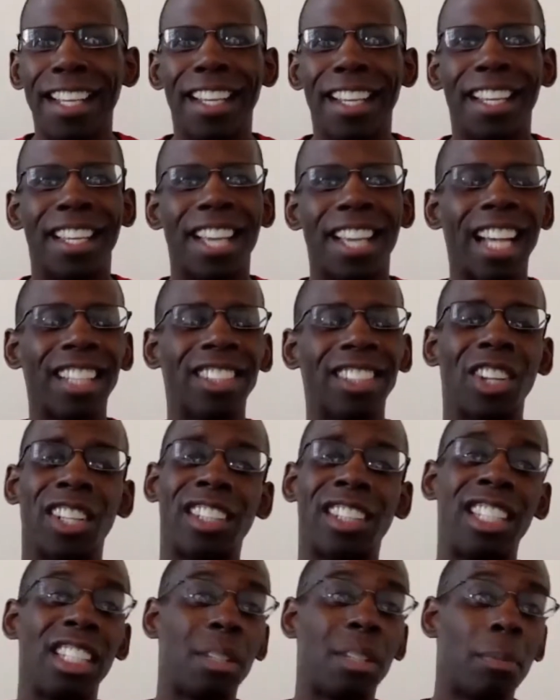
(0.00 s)
I started
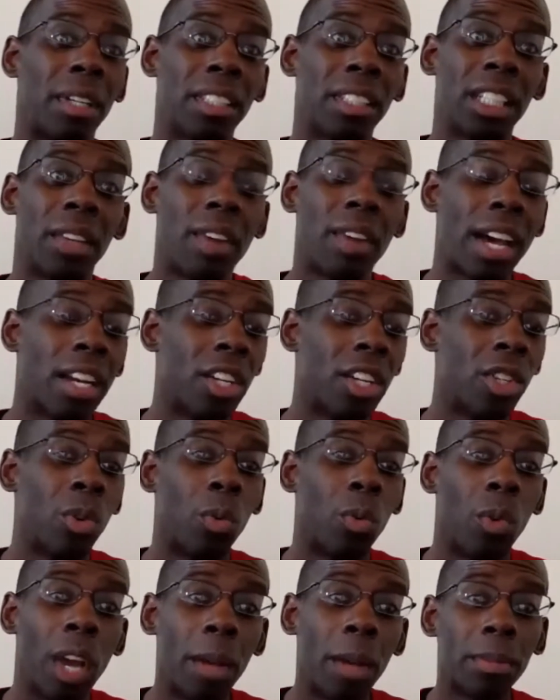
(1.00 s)
teaching myself how to do
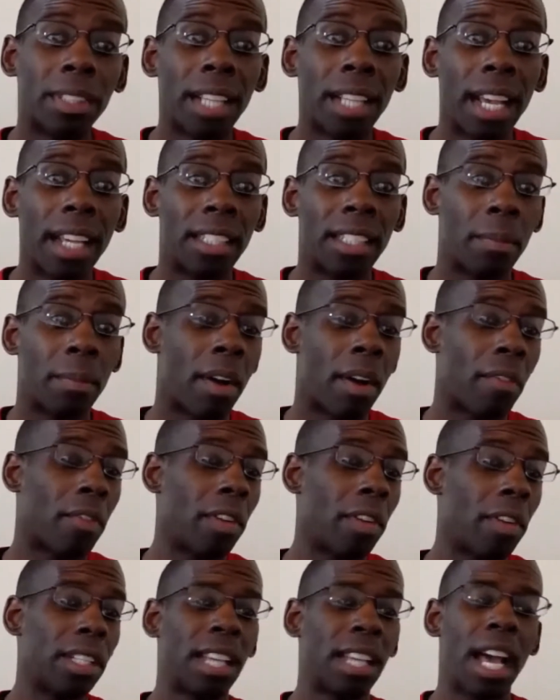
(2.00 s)
websites in my
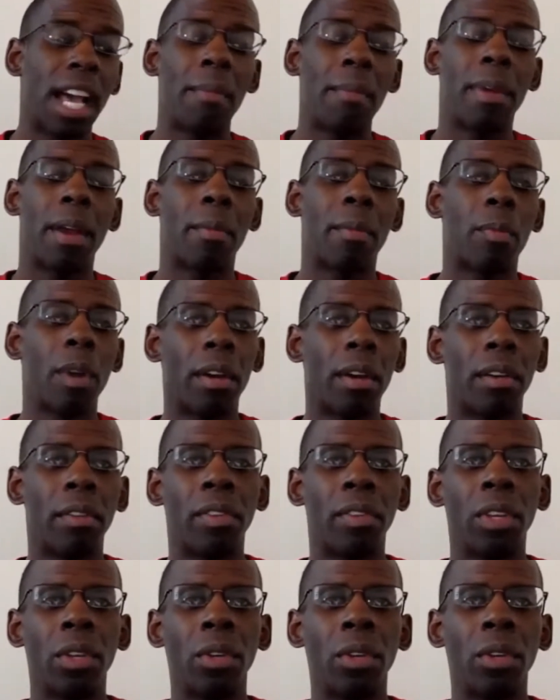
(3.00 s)
free time at Prairie
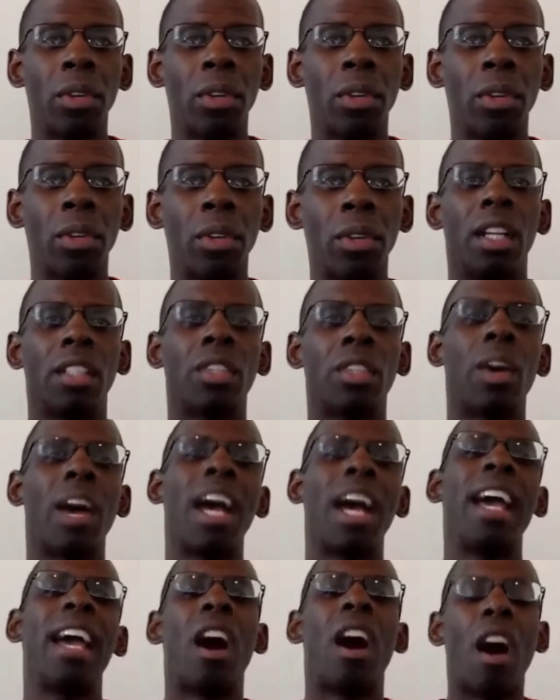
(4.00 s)
View. So I
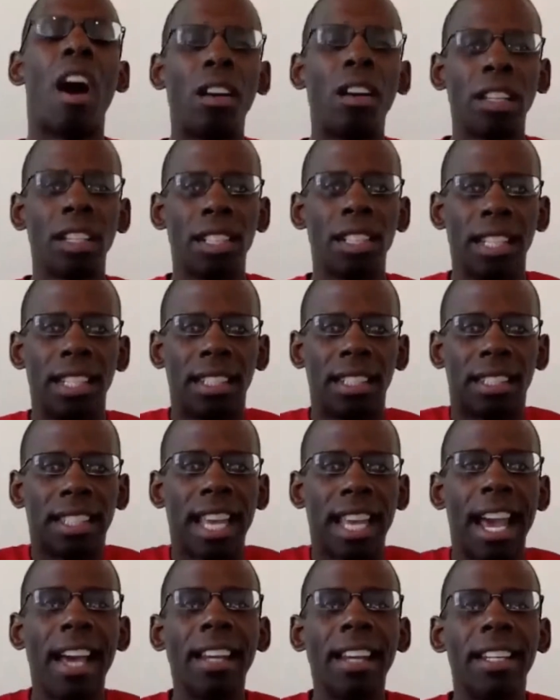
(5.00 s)
had all of these
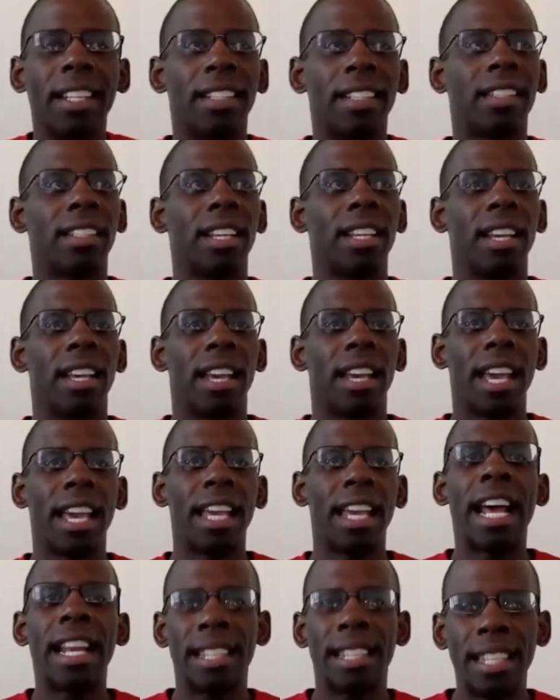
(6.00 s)
talents, and
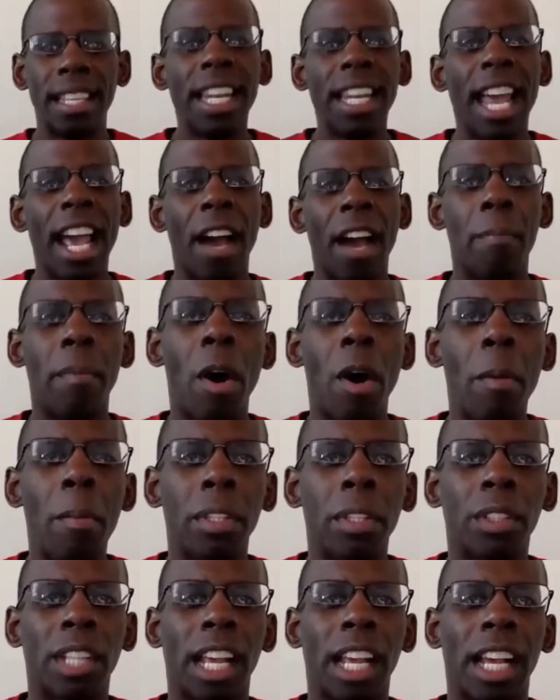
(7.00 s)
I did have
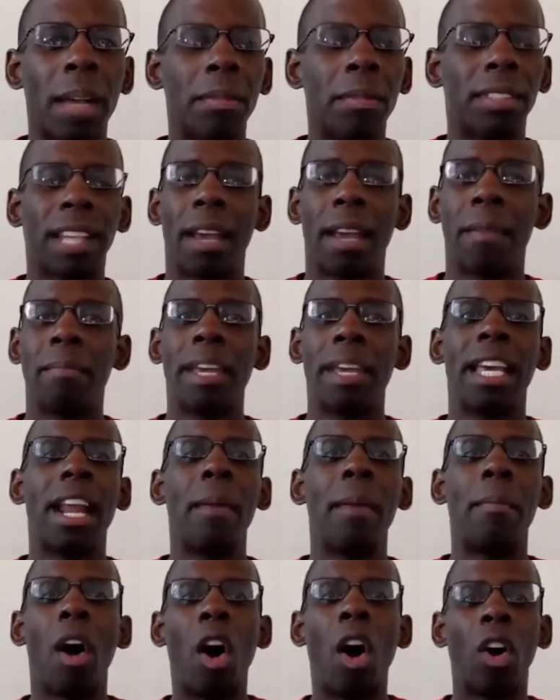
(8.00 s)
moments like, I'm like, man,
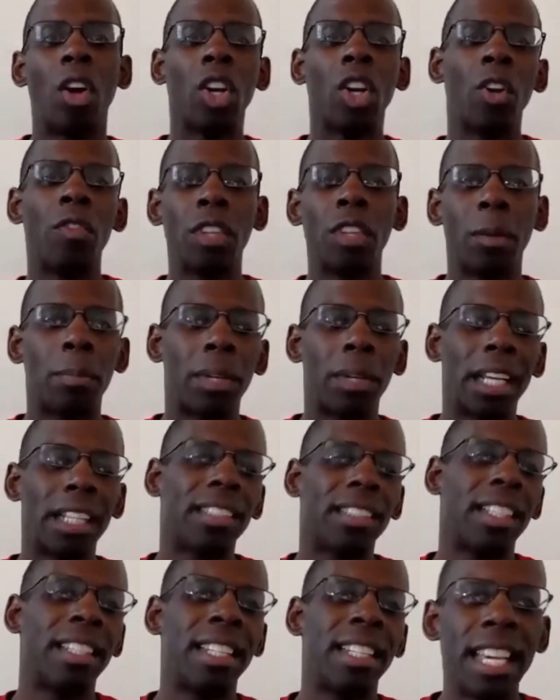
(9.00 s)
I'm all over the place.
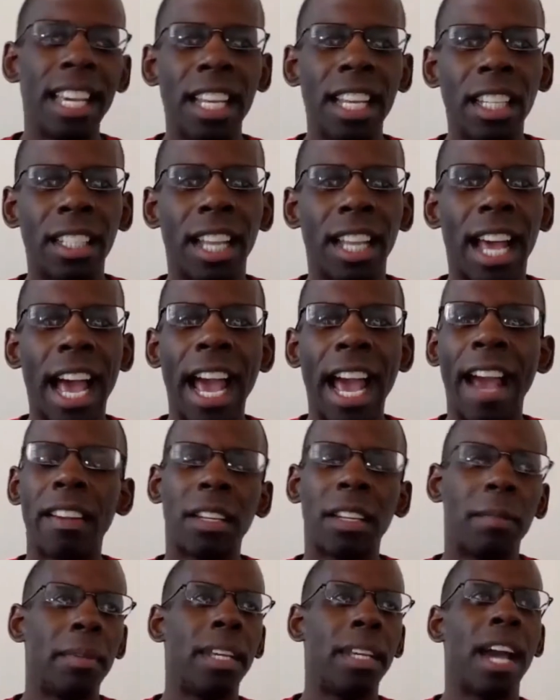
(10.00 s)
And then I have
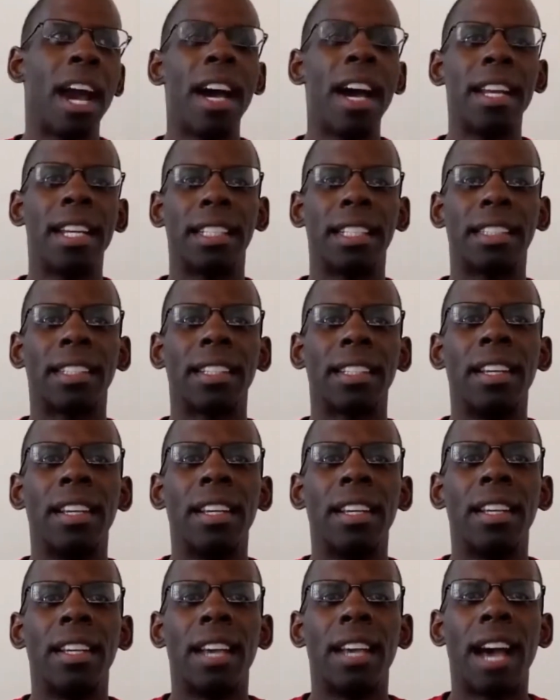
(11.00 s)
to be honest.
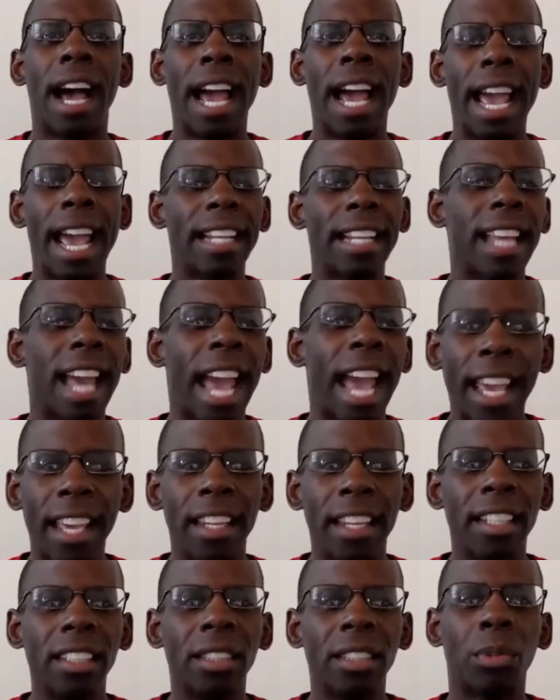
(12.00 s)
I had the
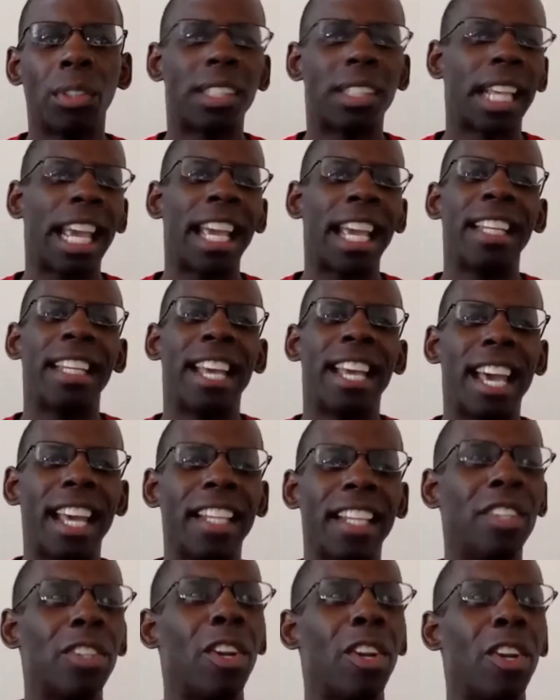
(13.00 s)
haters was saying
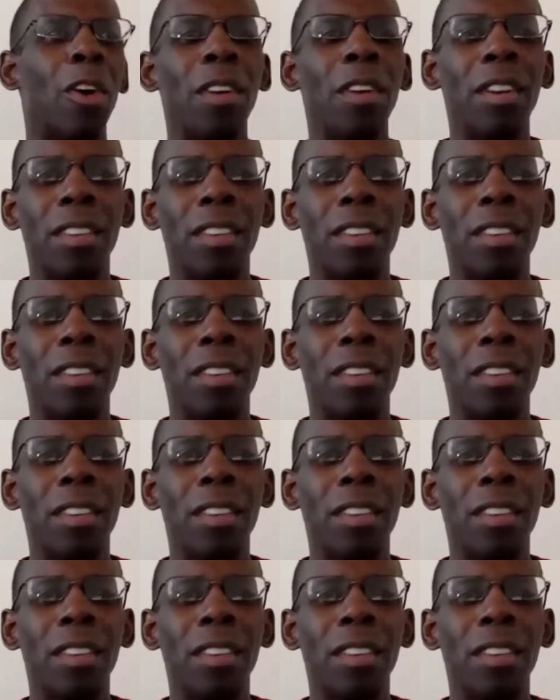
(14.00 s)
that, you know,